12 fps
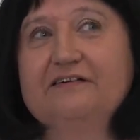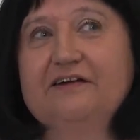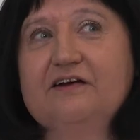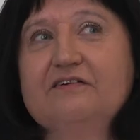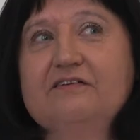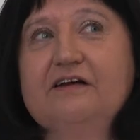
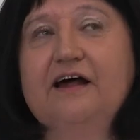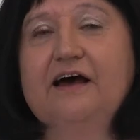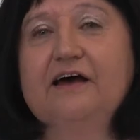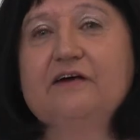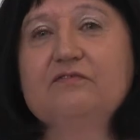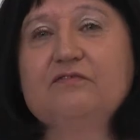their
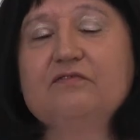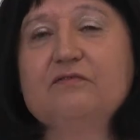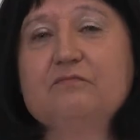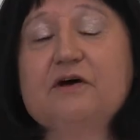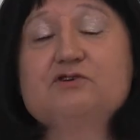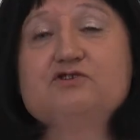life
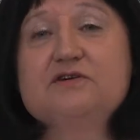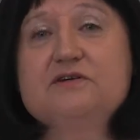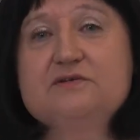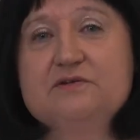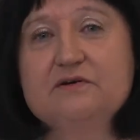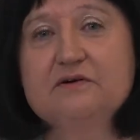much
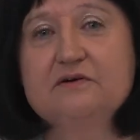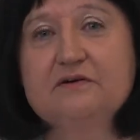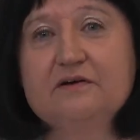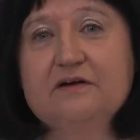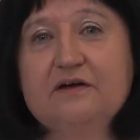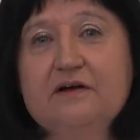
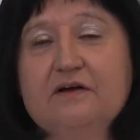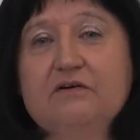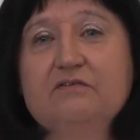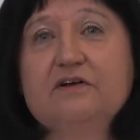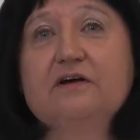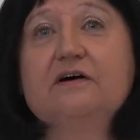easier
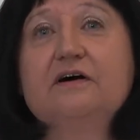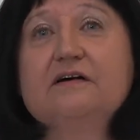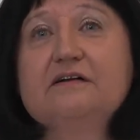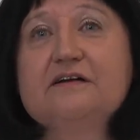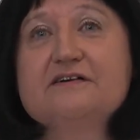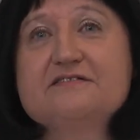
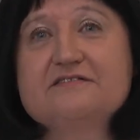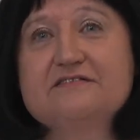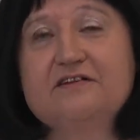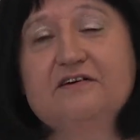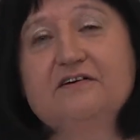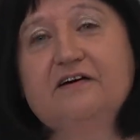regardless
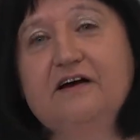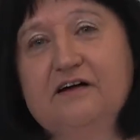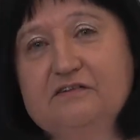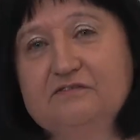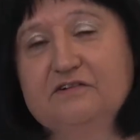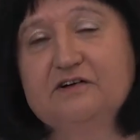their
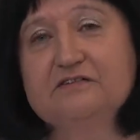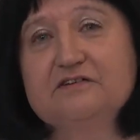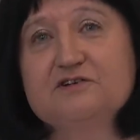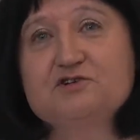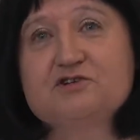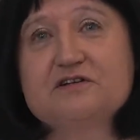health
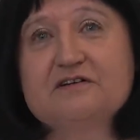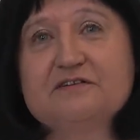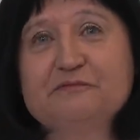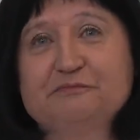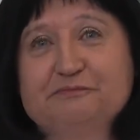condition.